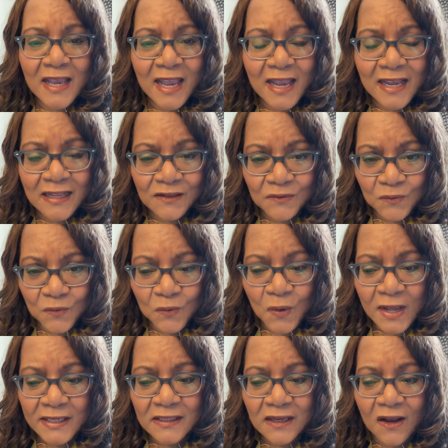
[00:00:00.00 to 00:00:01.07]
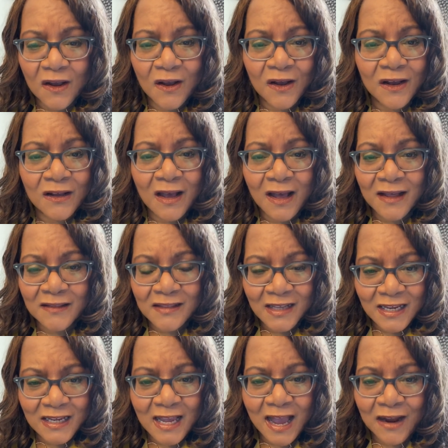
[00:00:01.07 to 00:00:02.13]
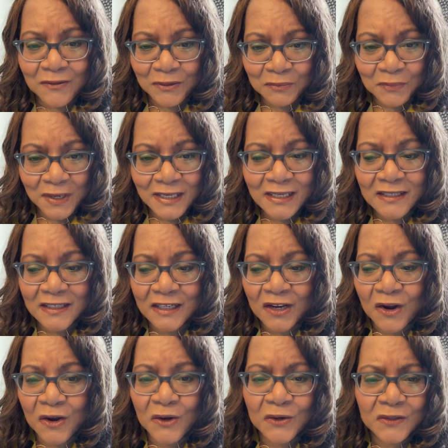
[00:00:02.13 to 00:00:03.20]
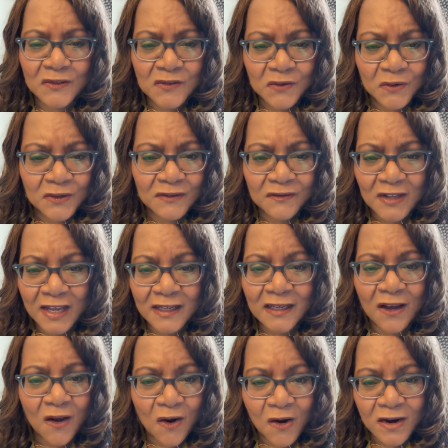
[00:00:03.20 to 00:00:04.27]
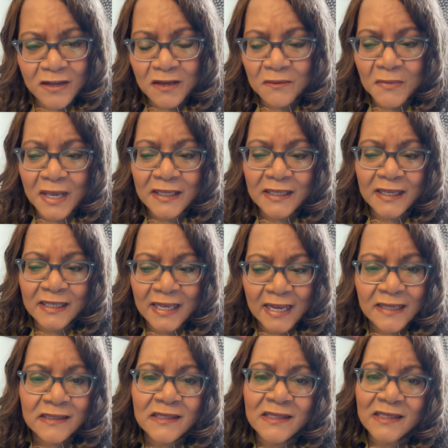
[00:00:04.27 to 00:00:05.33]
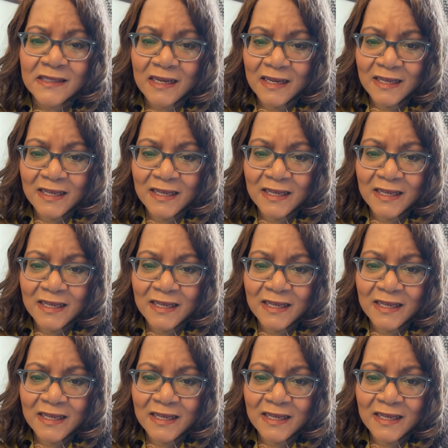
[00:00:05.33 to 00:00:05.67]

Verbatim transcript: and one uh, thing I repeatedly heard, sort of like an argument against